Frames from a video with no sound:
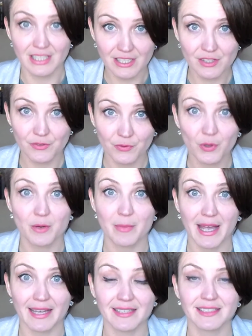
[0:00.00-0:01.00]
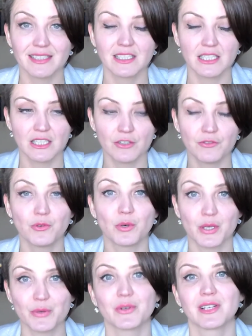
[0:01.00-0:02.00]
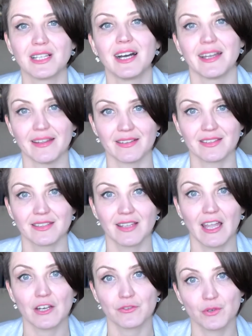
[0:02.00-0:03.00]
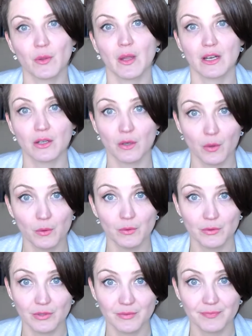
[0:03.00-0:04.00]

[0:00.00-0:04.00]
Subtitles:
format for your clients and for their goals.